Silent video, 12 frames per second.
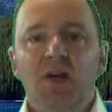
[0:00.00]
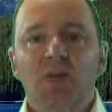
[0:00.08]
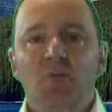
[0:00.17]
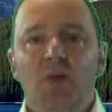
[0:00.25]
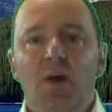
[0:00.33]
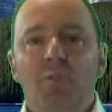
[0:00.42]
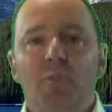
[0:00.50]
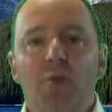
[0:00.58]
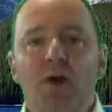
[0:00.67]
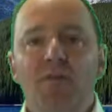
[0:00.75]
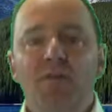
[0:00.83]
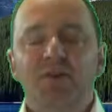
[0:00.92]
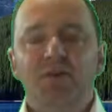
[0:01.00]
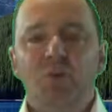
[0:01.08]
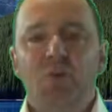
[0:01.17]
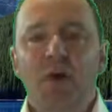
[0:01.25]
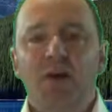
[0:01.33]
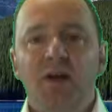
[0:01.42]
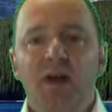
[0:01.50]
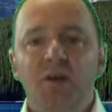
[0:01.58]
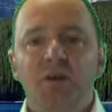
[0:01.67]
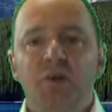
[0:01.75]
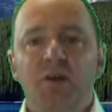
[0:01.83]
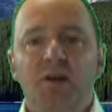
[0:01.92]
in one province or one
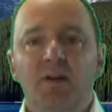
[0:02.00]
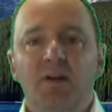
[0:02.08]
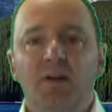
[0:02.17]
country.